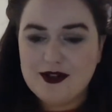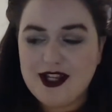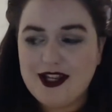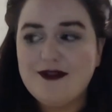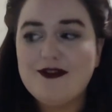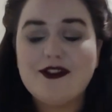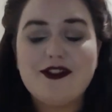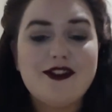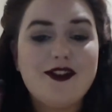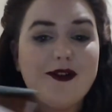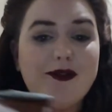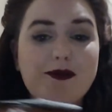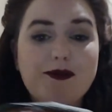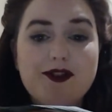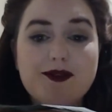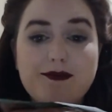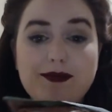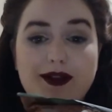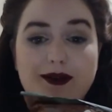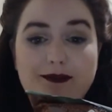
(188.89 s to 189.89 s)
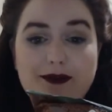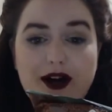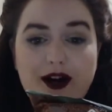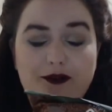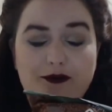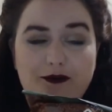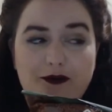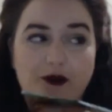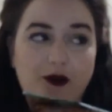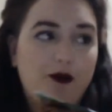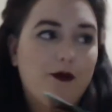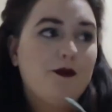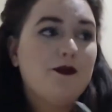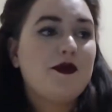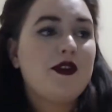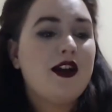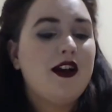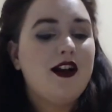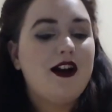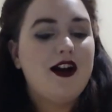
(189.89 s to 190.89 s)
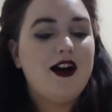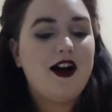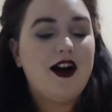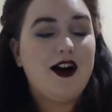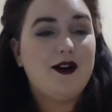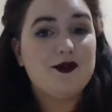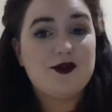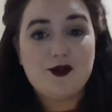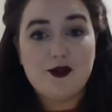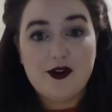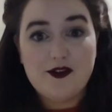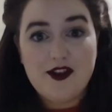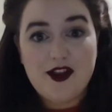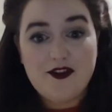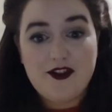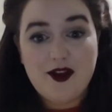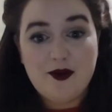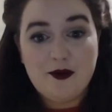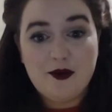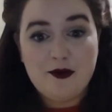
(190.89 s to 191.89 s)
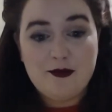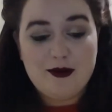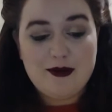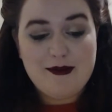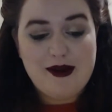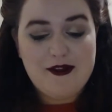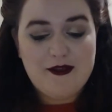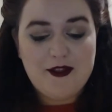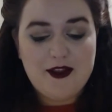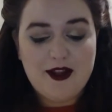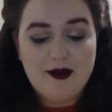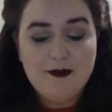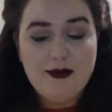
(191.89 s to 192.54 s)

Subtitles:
even though it wouldn't be in puff form, I was worried that that wouldn't be my thing.